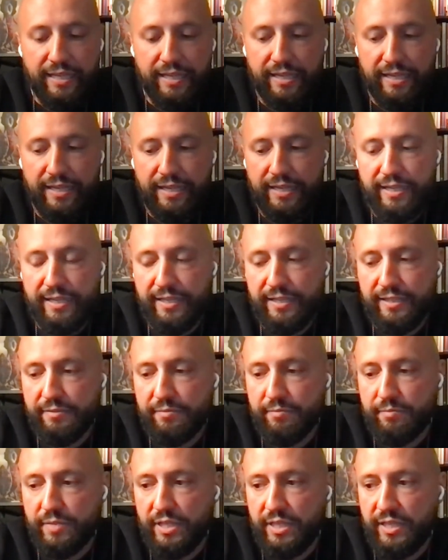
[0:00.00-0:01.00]

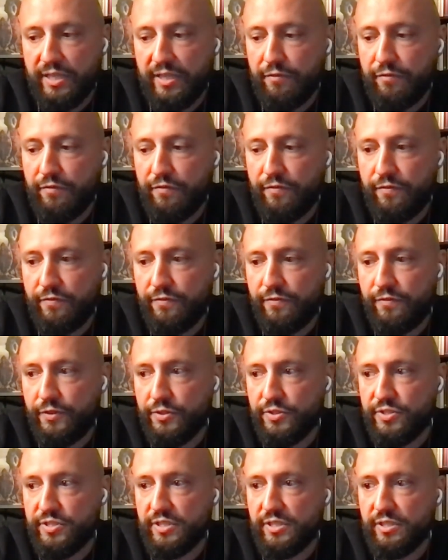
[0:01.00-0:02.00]
And my
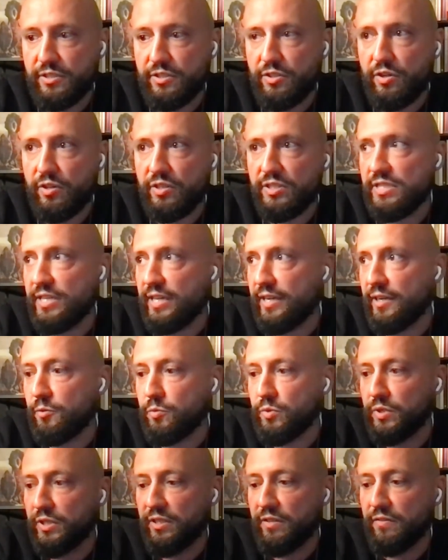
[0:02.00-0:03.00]
first contact
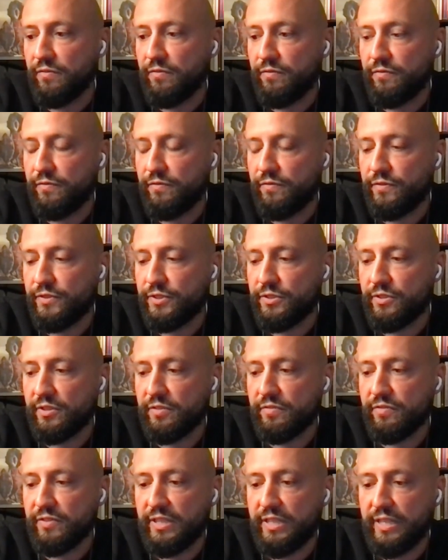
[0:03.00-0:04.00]
with
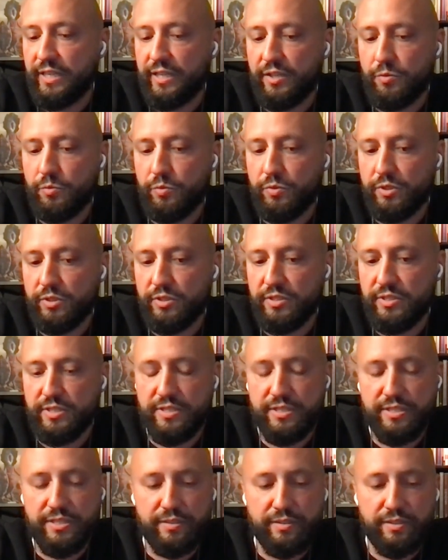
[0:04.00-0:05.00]
photography there
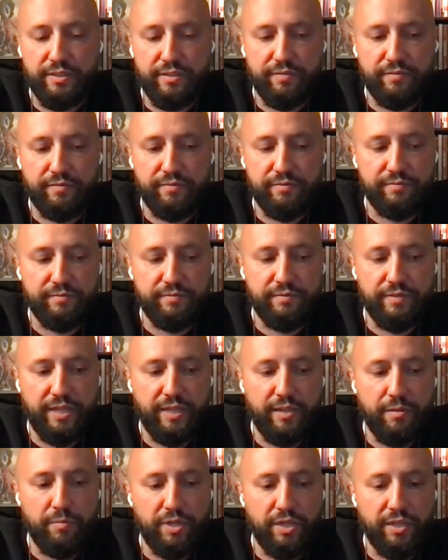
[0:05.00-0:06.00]
was
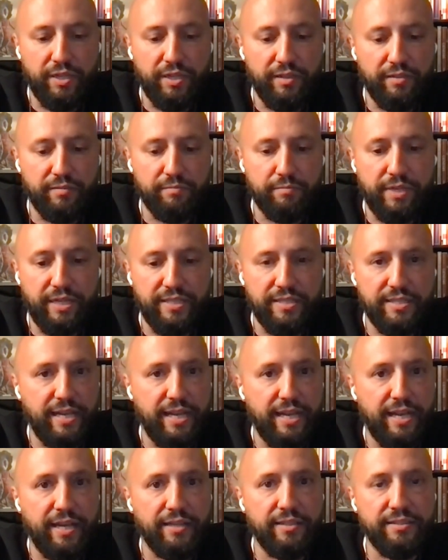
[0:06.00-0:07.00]
via my
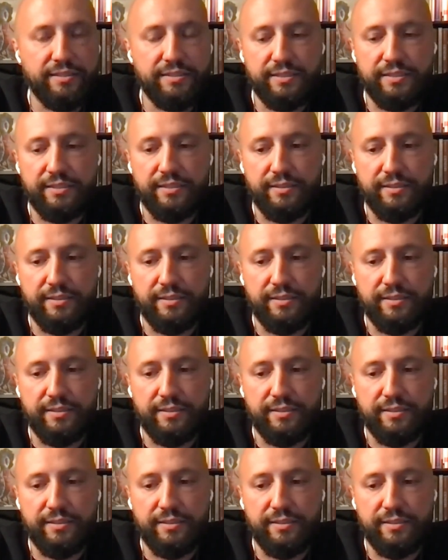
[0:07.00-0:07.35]
dad.